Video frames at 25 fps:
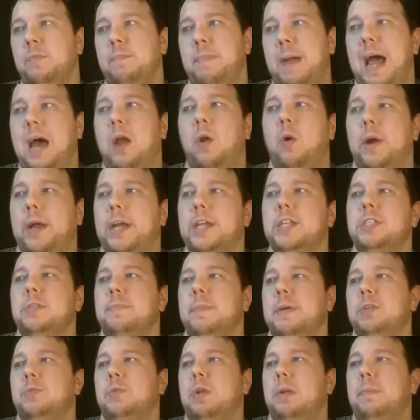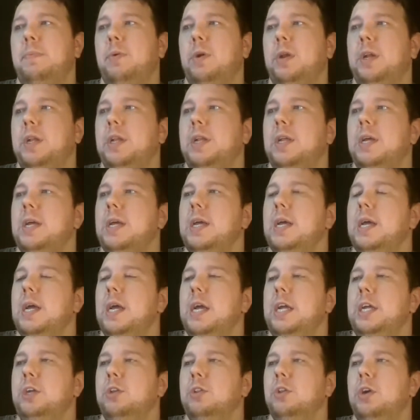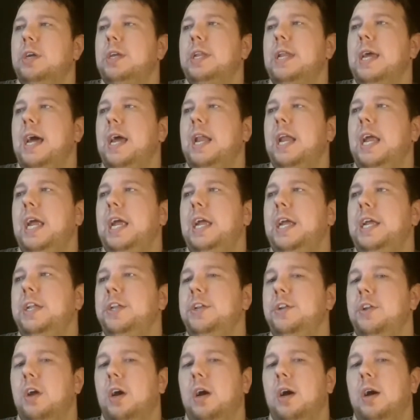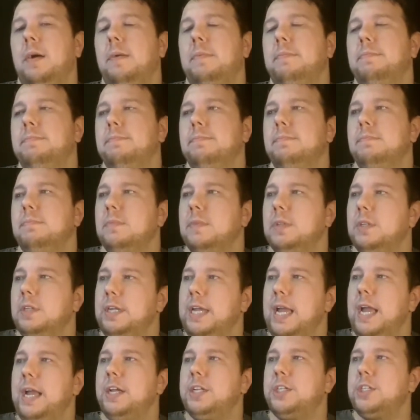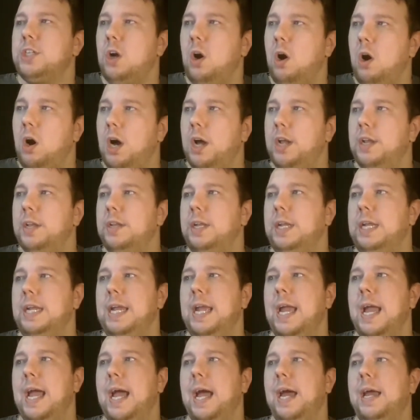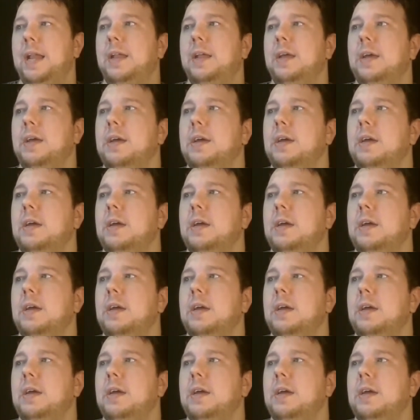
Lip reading: battle. I guess is the best way to put it. You're looking at a Genghis Khan. He had